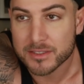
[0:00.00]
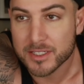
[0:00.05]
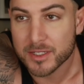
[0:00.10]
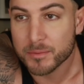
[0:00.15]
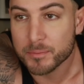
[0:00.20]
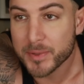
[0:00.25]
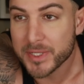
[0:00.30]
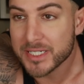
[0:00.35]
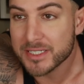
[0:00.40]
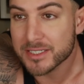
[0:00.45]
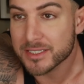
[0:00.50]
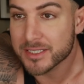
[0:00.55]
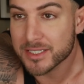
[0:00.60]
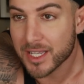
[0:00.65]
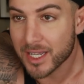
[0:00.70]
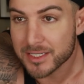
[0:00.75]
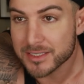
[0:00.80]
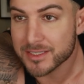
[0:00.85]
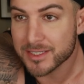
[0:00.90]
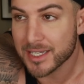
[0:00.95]
can be
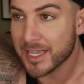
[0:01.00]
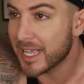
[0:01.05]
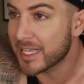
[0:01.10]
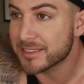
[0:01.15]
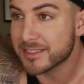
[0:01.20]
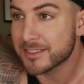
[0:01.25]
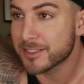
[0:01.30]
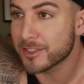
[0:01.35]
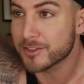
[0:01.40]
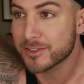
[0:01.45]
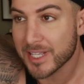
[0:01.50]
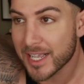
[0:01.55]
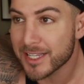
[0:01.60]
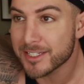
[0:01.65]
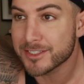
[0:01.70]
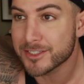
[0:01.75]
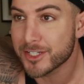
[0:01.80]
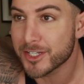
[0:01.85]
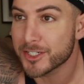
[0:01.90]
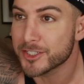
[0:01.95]
disgusting and still
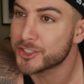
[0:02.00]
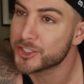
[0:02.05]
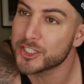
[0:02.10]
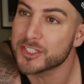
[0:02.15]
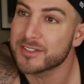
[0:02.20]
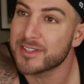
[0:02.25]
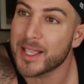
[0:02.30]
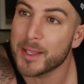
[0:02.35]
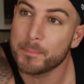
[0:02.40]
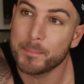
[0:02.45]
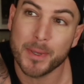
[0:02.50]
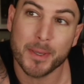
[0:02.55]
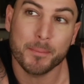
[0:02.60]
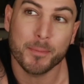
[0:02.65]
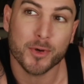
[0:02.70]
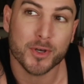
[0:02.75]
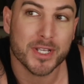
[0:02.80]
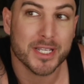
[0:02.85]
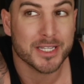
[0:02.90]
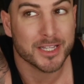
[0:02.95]
taste good, just like
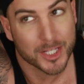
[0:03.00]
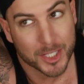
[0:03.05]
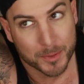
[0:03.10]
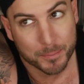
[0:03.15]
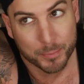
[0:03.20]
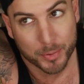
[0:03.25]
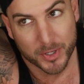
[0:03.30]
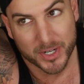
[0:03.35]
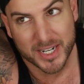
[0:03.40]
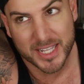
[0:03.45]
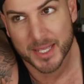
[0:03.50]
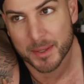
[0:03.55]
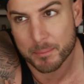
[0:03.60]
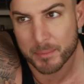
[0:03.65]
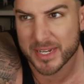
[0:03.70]
people can look pretty and